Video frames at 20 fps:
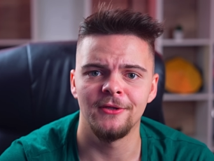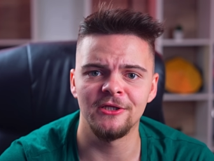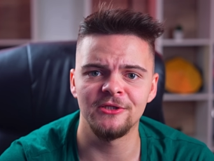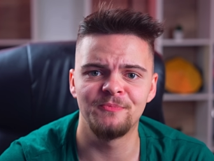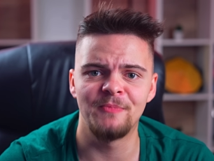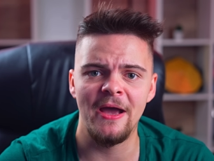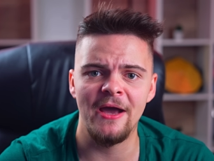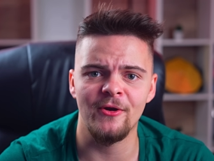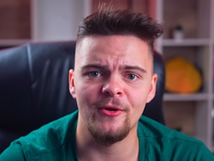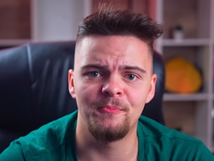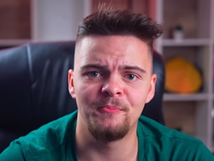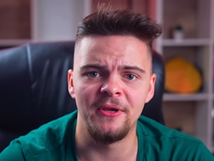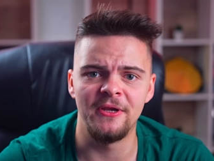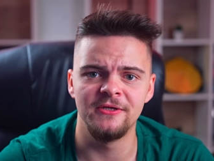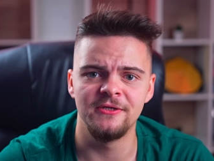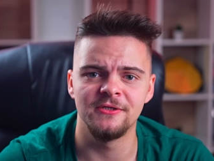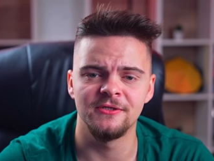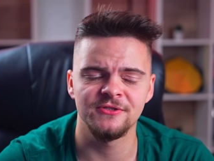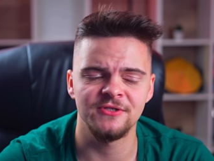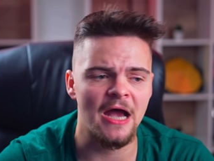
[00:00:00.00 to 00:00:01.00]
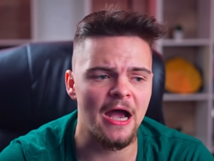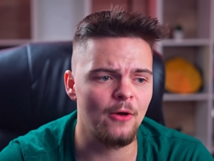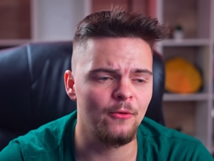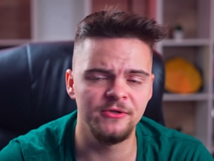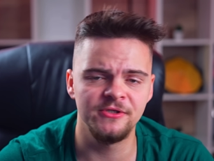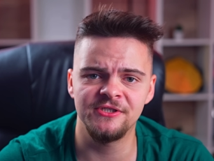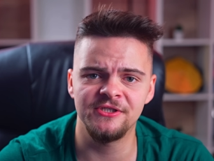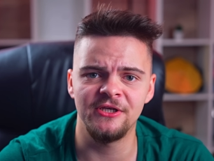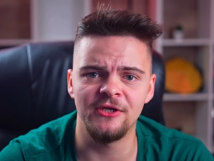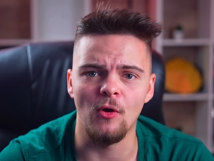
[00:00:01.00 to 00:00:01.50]
Not bad opinions. How
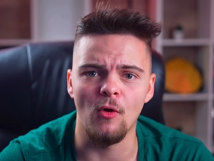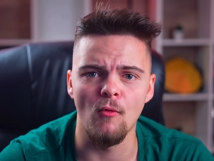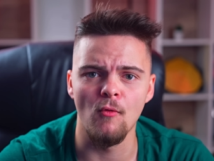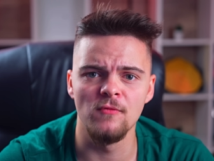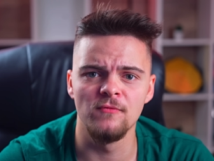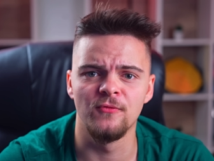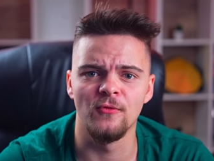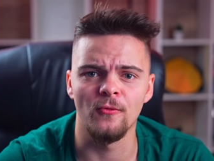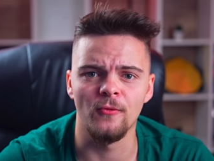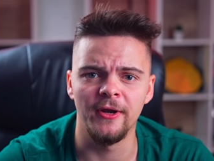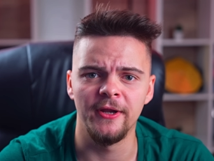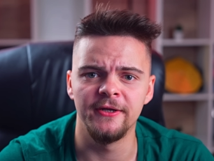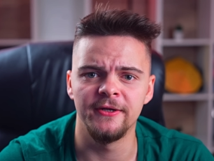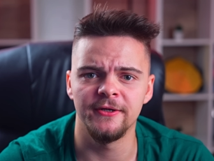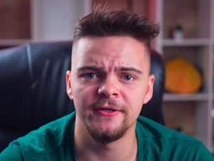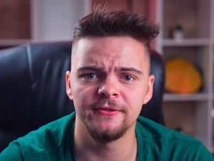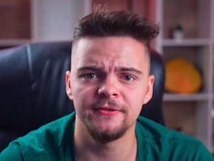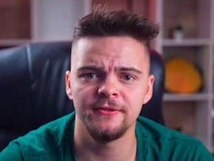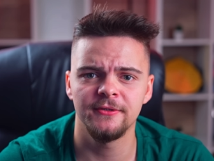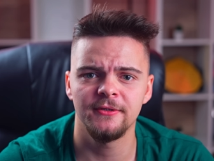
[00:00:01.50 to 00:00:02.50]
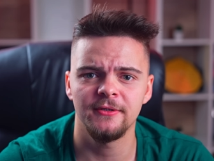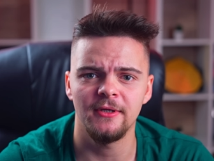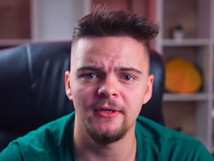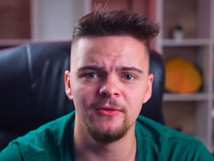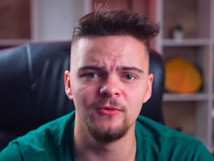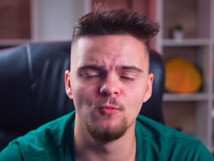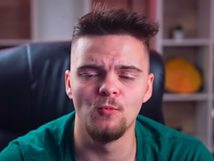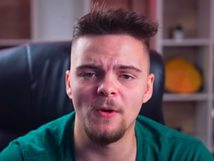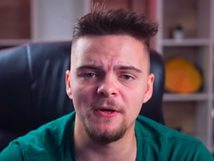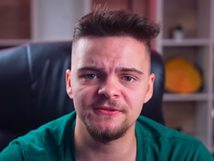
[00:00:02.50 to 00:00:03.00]
is he overrated?
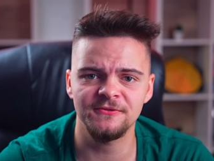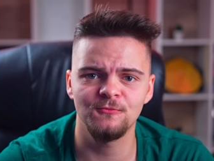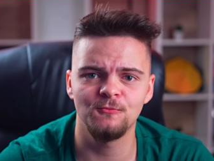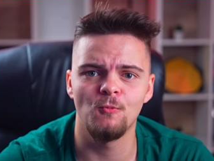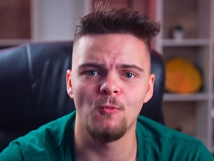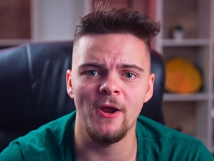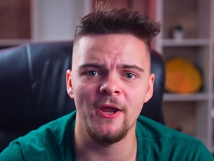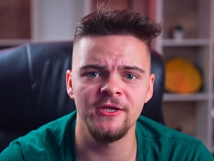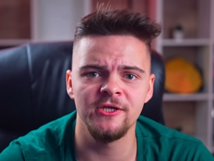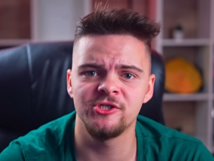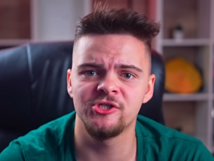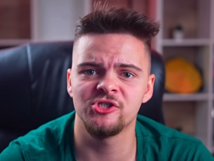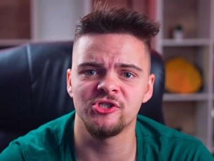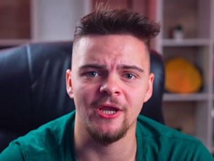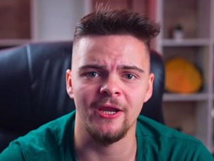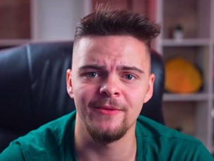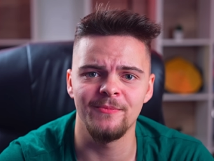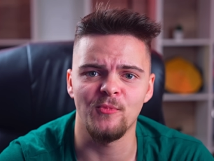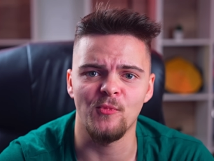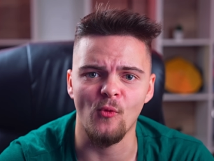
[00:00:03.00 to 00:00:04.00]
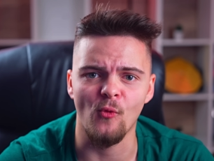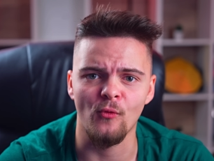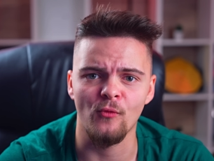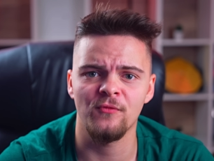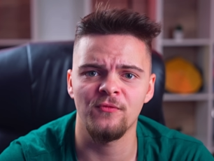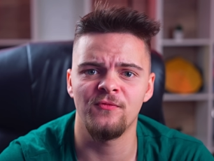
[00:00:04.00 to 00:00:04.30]
in what way, shape, or